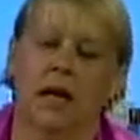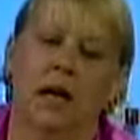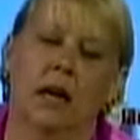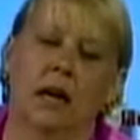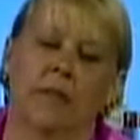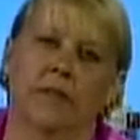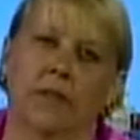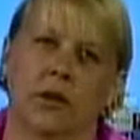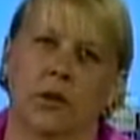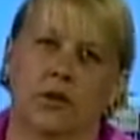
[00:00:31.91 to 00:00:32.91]
For
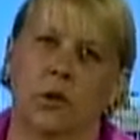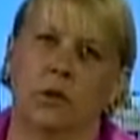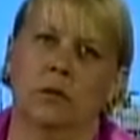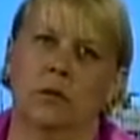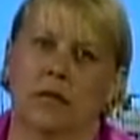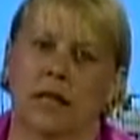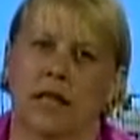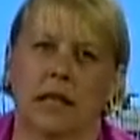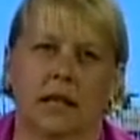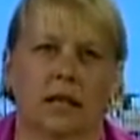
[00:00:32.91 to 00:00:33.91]
those of you who think
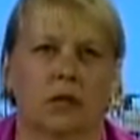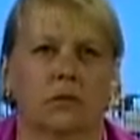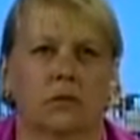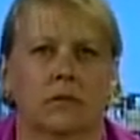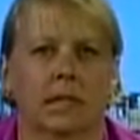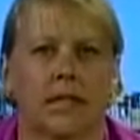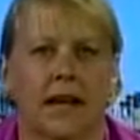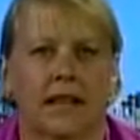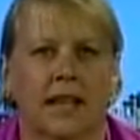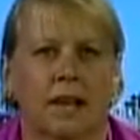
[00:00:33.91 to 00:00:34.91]
that, the
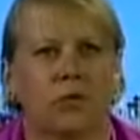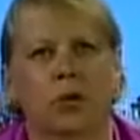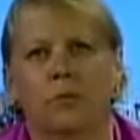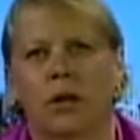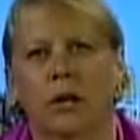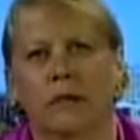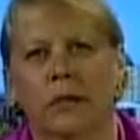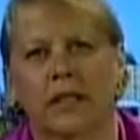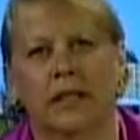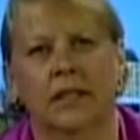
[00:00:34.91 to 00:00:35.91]
tax cap shouldn't be
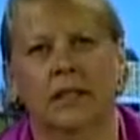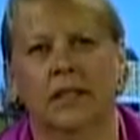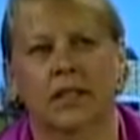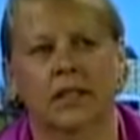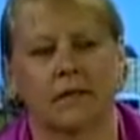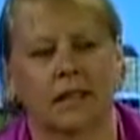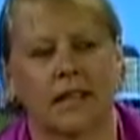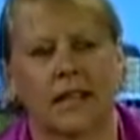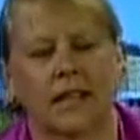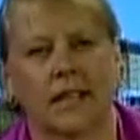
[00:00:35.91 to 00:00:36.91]
overridden, or don't
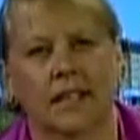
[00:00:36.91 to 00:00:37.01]
think that